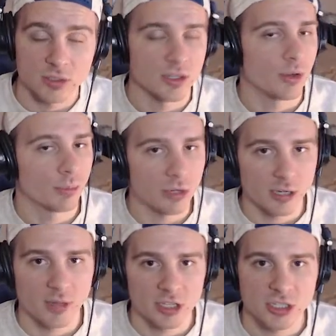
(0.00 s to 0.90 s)
So pretty
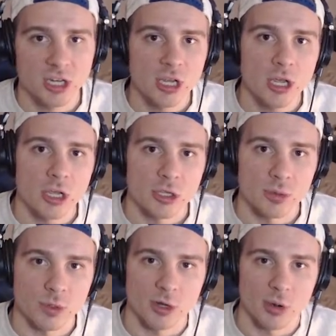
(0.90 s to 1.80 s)
much you
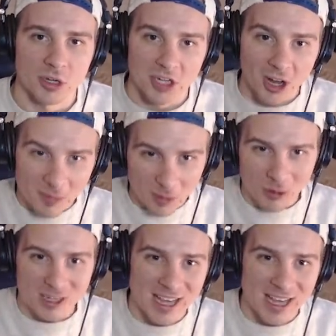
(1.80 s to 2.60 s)
throw a dartboard